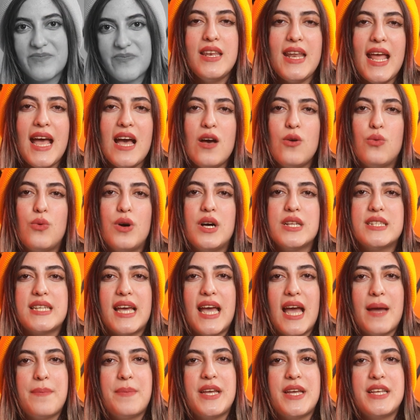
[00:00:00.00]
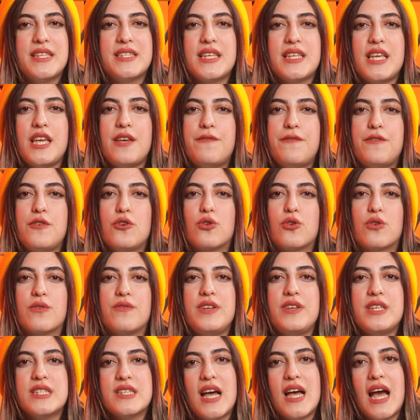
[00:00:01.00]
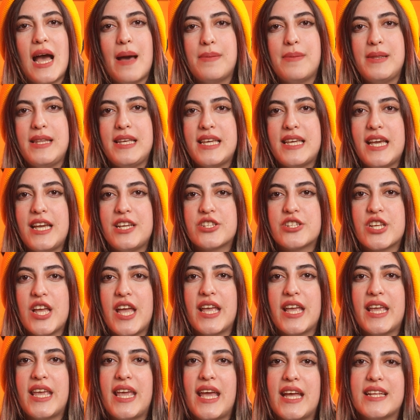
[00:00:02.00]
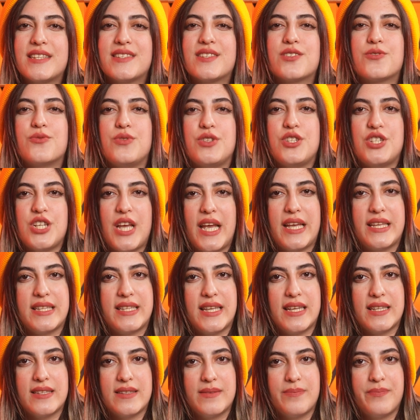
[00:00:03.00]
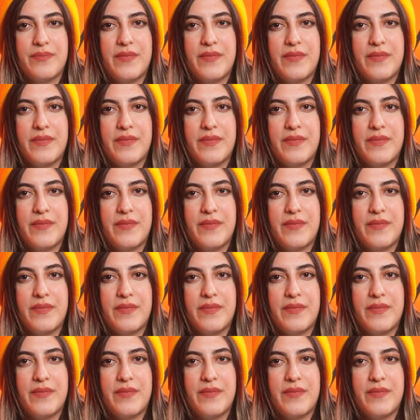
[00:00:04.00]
Now, what happens if your visa application gets rejected?